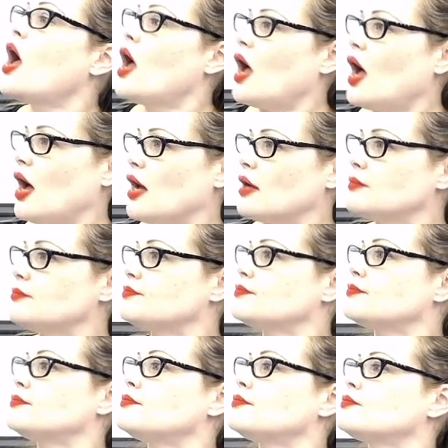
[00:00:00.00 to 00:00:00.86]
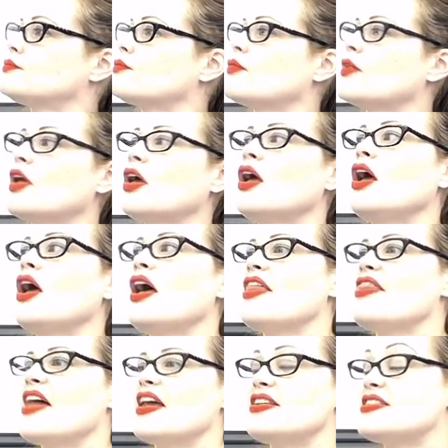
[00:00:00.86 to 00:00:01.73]
problems ah. with this door?
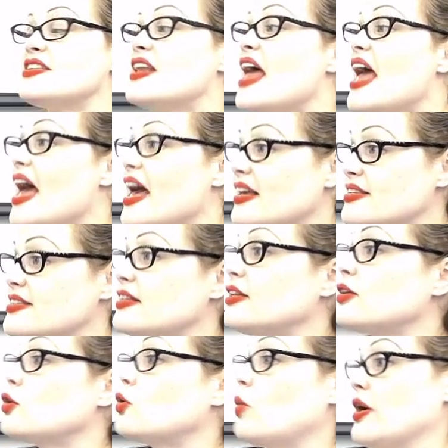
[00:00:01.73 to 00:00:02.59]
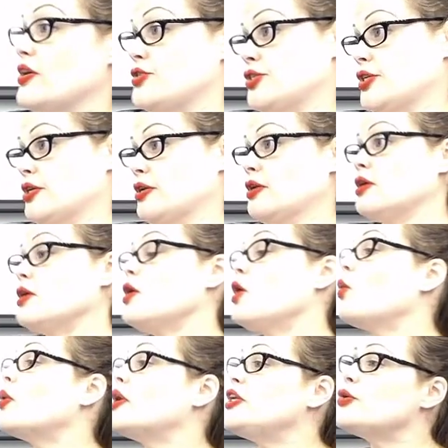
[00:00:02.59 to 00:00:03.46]
That is an excellent question
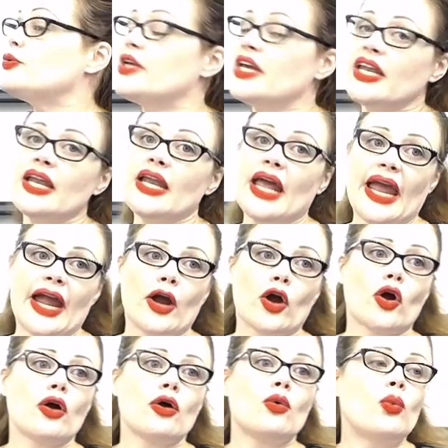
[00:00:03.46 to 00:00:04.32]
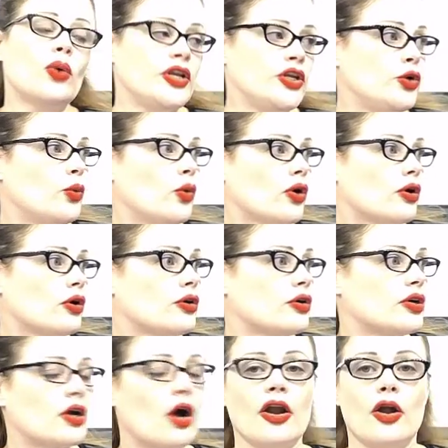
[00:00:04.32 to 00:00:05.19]
when you get an error when you
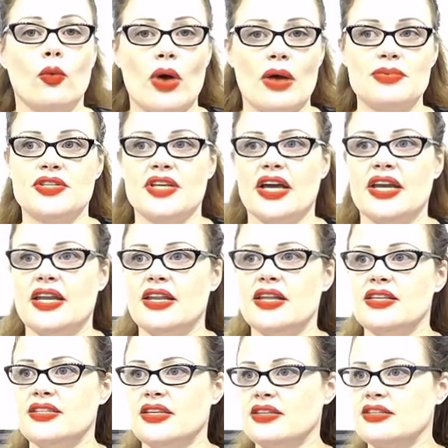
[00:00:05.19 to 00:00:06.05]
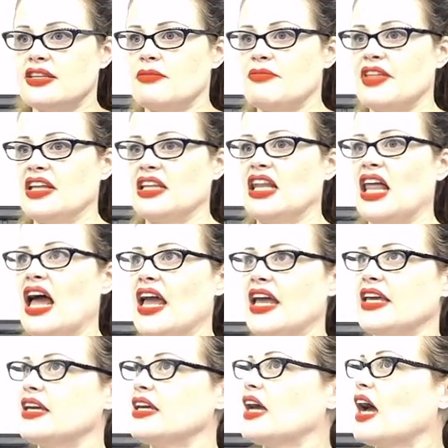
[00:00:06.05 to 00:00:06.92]
are on a website and it says something
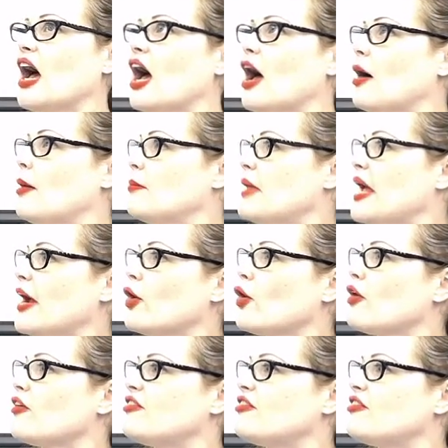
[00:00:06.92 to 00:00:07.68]
like um, error